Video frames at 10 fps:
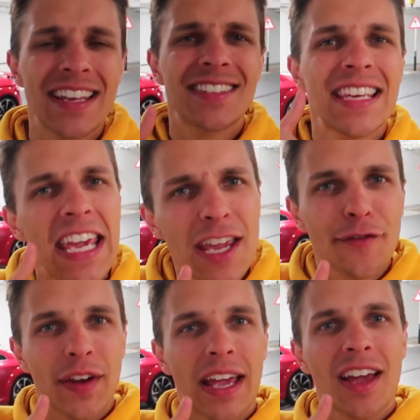It's the
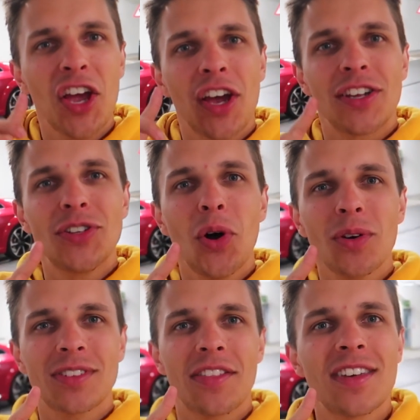evening,
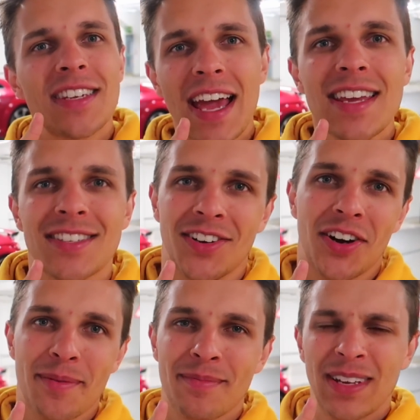not the
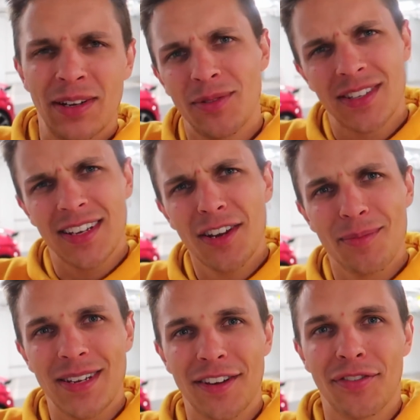daytime, which is a
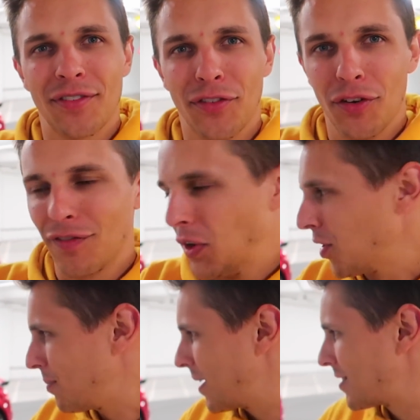little bit different for a
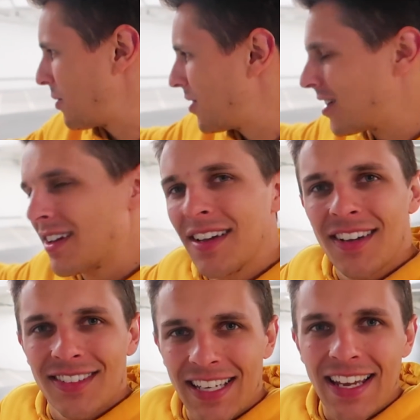vlog, because I want
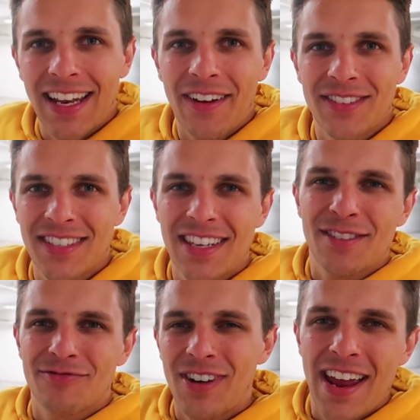to take it out and see
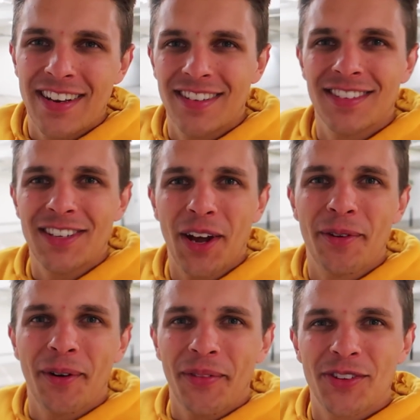the red, you
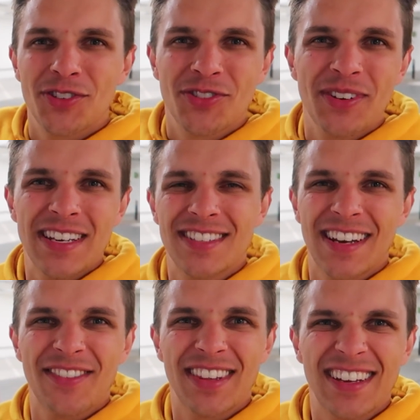know, on the streets
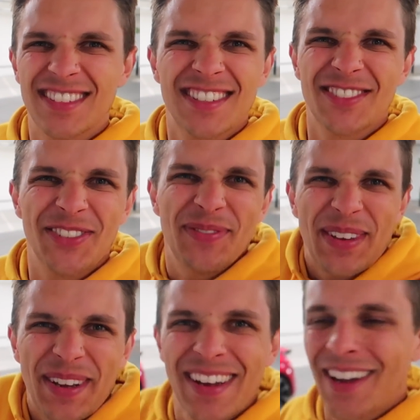and everything. I just thought it'd
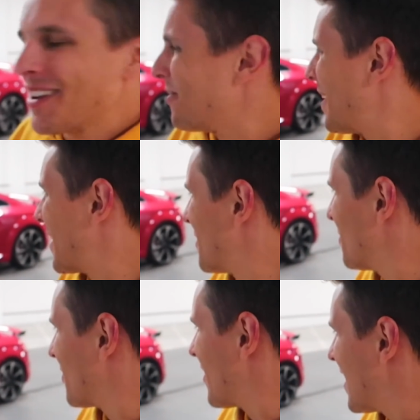be way
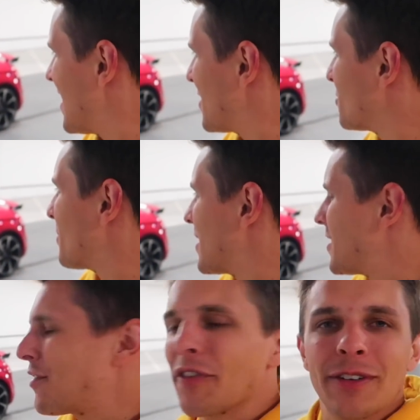cool and a little
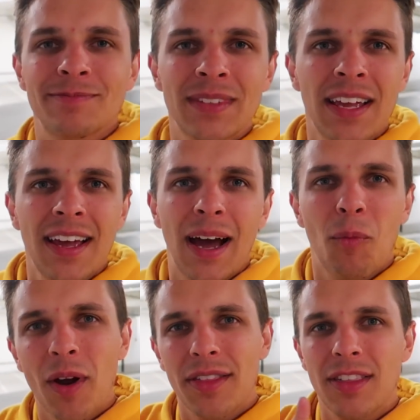bit different.
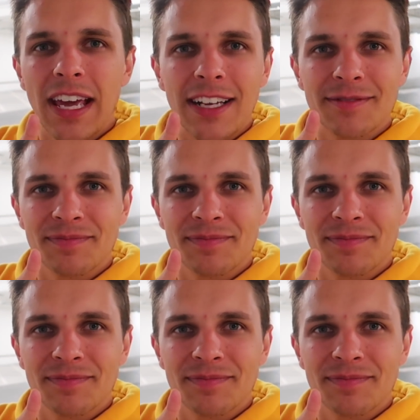And one thing,